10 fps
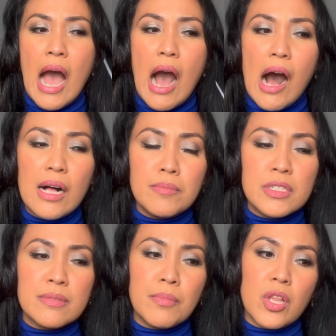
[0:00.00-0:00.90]

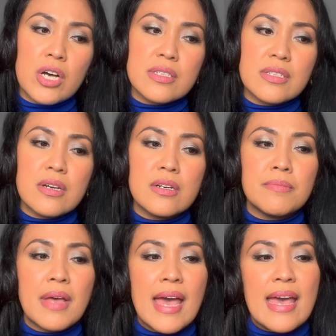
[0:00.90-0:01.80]
Almond
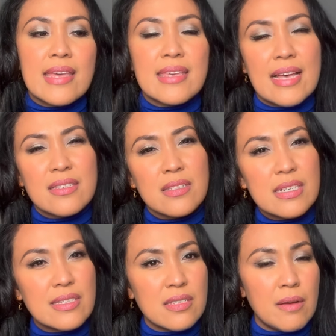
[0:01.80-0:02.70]
blossom. Yes,
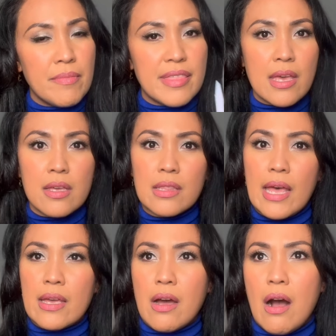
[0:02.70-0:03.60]
there's something
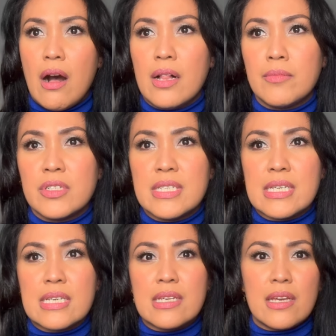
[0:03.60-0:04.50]
like
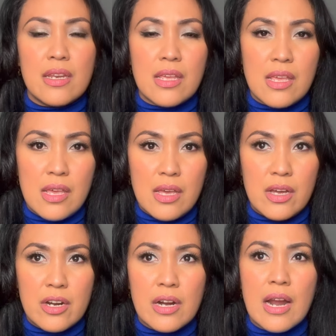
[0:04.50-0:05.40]
almondy in
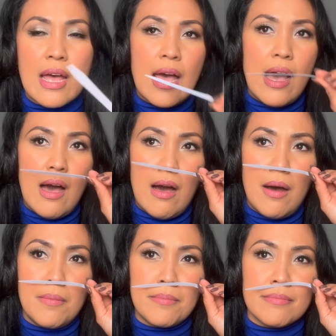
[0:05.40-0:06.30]
here.
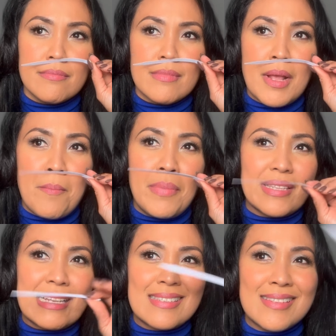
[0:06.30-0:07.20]
Um,
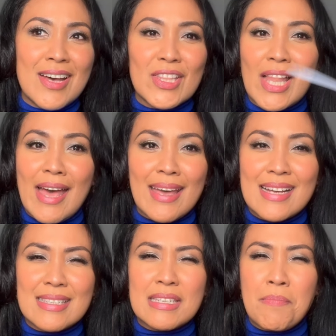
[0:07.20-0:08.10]
but it's not like
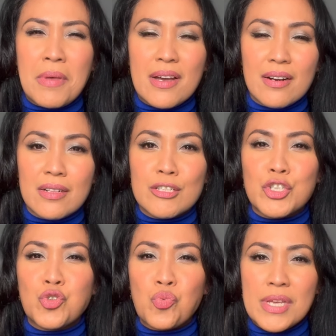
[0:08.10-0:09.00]
a typical
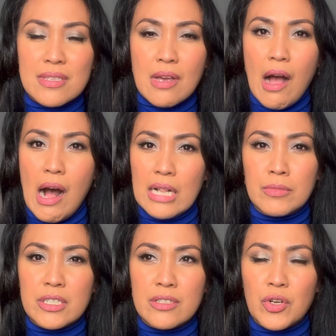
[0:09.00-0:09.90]
sweet
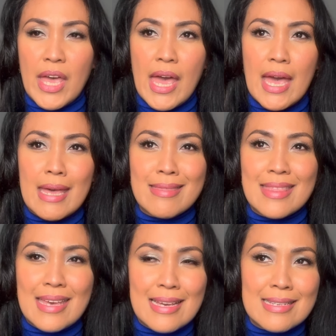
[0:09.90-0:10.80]
almond, okay?
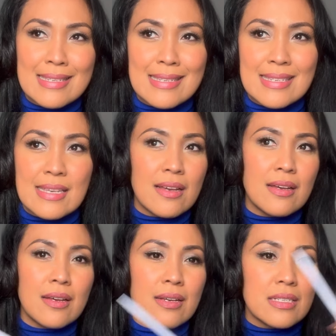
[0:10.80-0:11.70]
This
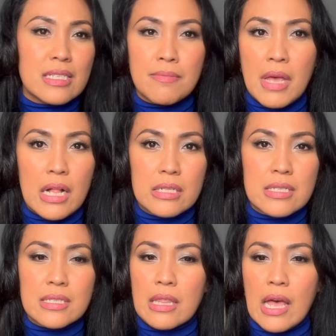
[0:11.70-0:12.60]

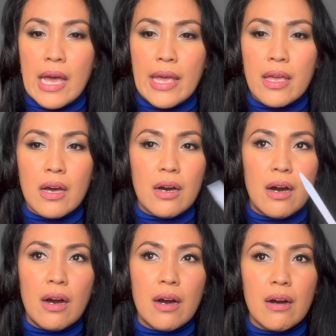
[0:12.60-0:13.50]
smells like
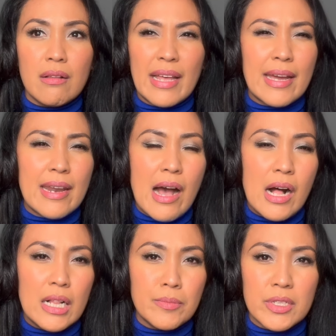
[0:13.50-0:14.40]
uh, like an
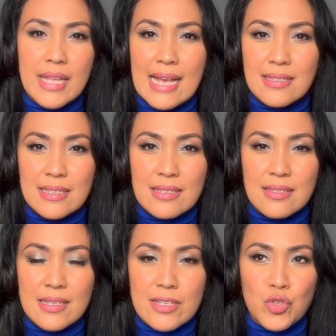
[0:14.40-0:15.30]
almond
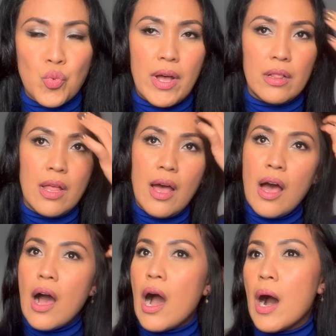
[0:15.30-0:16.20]
essence as well.
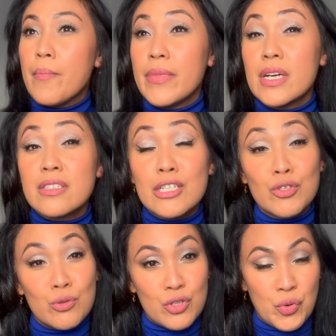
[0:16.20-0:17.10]
Um, nothing
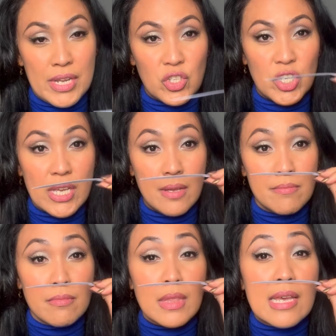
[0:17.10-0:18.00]
too screechy.
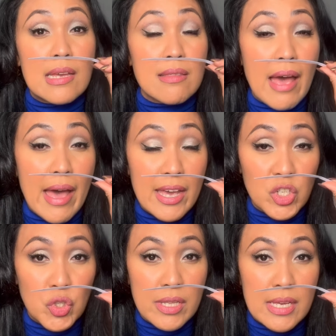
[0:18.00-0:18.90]
It
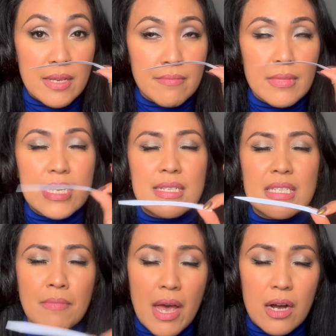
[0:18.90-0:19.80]
actually
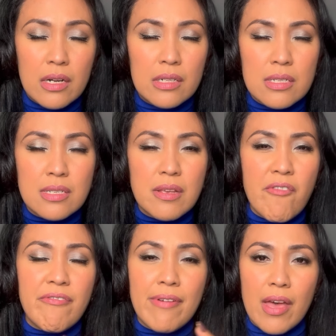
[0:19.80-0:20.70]
smells
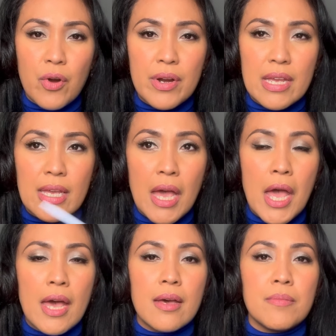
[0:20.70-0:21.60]
very
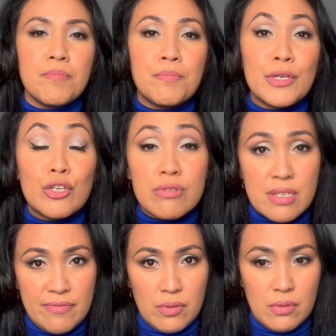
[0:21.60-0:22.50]

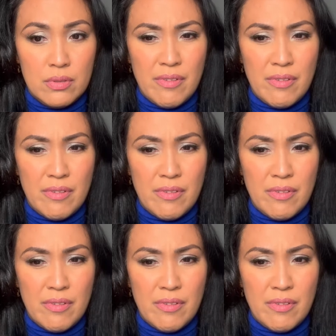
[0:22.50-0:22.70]
beautiful.